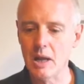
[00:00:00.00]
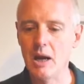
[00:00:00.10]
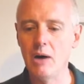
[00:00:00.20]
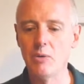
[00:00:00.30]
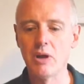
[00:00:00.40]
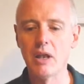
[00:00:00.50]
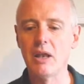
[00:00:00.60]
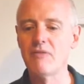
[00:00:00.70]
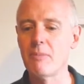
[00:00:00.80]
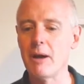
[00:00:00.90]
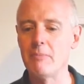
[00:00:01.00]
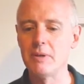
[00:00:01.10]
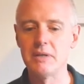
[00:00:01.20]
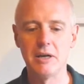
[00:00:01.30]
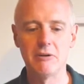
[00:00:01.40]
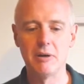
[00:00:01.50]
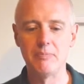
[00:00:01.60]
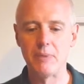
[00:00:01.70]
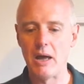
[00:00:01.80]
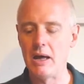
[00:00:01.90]
Ah, what I love about Madeira
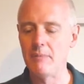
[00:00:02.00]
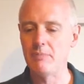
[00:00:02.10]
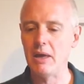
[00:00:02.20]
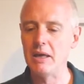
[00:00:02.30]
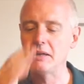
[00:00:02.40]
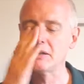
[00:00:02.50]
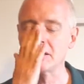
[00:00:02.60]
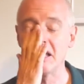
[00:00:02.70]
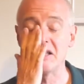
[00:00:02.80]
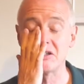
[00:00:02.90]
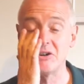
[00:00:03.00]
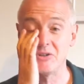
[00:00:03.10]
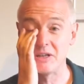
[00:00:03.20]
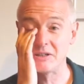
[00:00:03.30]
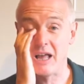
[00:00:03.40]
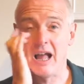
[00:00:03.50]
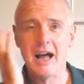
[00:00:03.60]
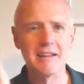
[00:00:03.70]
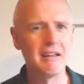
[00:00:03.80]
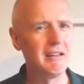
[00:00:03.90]
um, is it's got this.
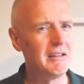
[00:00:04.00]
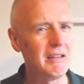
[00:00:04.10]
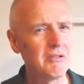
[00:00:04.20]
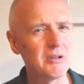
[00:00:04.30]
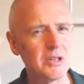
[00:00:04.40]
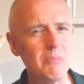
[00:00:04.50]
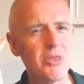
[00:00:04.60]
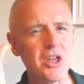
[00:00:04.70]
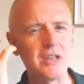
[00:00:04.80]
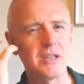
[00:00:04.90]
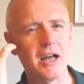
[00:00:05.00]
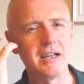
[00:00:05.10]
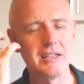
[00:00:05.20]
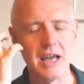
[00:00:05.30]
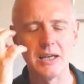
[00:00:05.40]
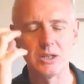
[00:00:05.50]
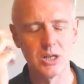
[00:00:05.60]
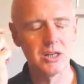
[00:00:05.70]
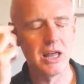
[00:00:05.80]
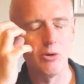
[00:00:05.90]
I, there are some things that I taste,
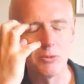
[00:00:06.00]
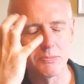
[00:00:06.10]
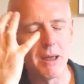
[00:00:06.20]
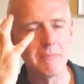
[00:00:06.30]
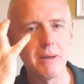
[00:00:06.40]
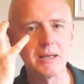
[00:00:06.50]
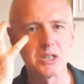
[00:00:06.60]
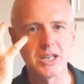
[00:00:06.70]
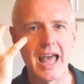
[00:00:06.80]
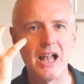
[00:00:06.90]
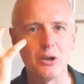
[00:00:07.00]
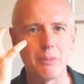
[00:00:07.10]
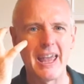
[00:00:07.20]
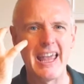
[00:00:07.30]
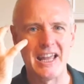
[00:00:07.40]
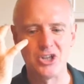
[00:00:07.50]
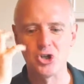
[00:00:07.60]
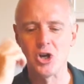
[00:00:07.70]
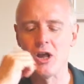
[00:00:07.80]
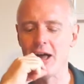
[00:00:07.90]
and they almost make my scalp
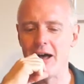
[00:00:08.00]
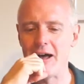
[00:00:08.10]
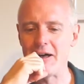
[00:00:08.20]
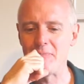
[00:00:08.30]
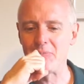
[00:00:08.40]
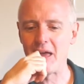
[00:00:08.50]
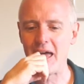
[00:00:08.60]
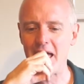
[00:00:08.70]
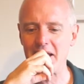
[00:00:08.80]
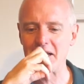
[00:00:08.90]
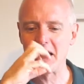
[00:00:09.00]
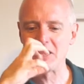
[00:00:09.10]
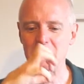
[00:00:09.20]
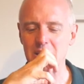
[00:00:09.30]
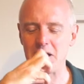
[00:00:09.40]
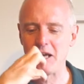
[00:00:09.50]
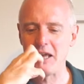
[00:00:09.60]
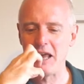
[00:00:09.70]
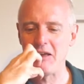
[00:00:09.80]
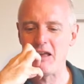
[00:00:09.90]
itch. Um, and it's a,
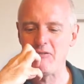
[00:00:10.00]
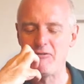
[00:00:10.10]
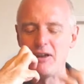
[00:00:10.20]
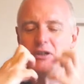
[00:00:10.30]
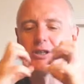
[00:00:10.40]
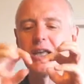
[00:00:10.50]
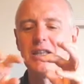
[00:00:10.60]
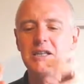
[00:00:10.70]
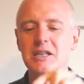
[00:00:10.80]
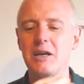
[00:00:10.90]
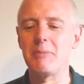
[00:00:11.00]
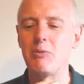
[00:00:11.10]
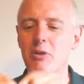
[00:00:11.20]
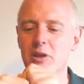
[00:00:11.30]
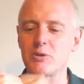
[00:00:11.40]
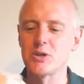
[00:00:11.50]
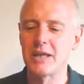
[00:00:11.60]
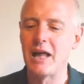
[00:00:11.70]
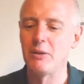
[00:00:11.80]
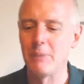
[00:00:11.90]
it, it, feels like this is going to be one of those
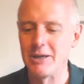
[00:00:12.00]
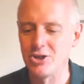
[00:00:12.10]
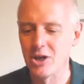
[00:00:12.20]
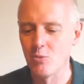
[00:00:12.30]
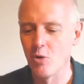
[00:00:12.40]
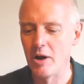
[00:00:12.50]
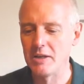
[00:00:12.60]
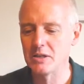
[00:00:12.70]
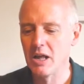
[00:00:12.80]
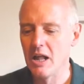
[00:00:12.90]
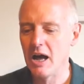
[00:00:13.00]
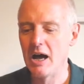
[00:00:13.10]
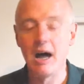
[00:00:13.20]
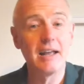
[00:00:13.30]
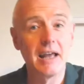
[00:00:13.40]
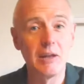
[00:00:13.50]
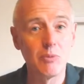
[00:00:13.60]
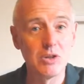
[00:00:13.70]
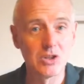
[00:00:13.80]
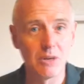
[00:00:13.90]
scalp itching wines. Uh, I get it
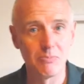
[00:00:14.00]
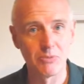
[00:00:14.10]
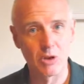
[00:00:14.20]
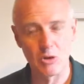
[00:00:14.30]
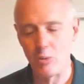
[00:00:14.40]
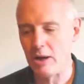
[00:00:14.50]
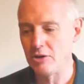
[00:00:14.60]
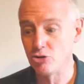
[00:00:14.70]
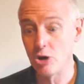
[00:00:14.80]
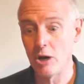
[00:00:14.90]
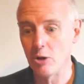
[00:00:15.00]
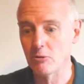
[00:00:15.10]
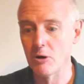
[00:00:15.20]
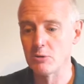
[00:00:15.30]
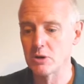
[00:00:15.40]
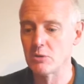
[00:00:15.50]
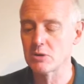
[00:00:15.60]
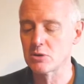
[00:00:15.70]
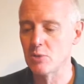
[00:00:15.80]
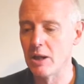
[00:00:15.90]
with some uh, dry
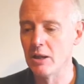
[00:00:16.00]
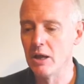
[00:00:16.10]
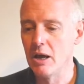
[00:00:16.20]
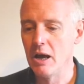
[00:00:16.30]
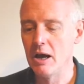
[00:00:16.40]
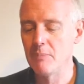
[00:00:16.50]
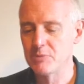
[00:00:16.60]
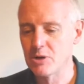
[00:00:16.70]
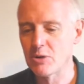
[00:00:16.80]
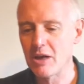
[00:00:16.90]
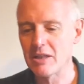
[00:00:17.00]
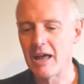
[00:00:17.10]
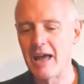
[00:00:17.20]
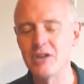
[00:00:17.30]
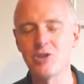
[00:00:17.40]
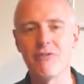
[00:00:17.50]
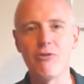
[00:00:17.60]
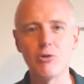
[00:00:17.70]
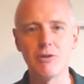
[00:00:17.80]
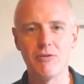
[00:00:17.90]
olorosos as well, um, so that, that age of
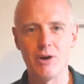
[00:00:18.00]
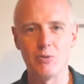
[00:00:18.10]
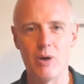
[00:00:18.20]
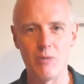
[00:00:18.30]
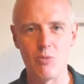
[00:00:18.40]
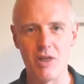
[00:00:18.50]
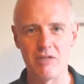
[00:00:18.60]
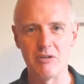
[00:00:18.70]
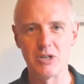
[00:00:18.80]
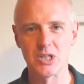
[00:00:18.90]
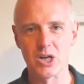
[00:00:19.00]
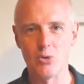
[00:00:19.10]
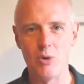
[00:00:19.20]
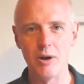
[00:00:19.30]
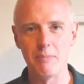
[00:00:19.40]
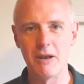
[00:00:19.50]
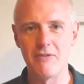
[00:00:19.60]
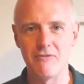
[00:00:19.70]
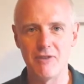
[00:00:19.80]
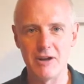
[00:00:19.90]
fortified wine where there is quite a bit
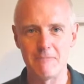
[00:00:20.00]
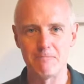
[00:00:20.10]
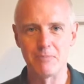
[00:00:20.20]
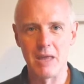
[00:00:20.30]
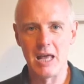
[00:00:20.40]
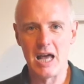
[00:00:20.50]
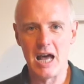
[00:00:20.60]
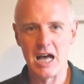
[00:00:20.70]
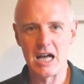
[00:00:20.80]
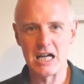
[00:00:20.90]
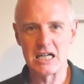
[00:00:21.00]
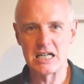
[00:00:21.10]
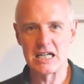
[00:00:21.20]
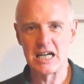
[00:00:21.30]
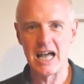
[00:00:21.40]
of um, uh,